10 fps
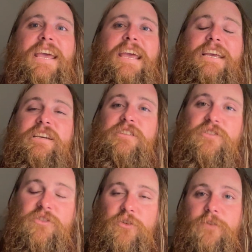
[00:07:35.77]
and
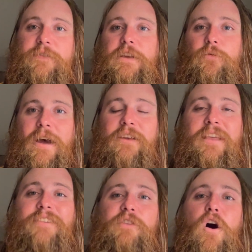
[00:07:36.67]
conserving
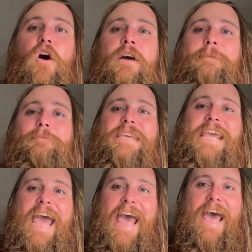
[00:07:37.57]
wildlife on
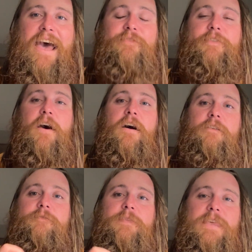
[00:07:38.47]
behalf
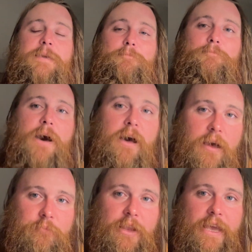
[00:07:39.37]
of the
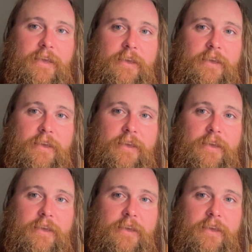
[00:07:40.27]
public.